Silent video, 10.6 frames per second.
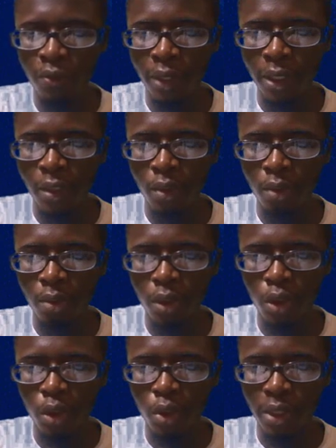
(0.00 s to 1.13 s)
4x squared plus
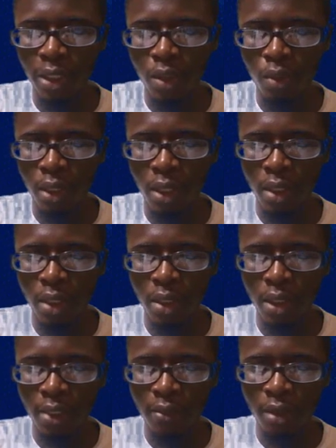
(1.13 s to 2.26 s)
2x squared
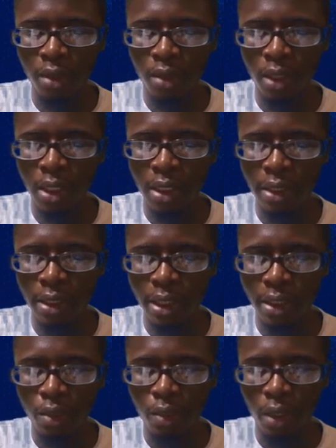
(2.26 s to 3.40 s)
gives us
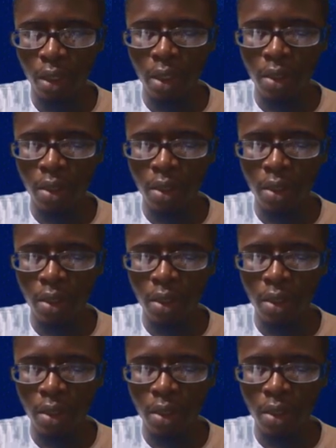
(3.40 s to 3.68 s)
6x squared.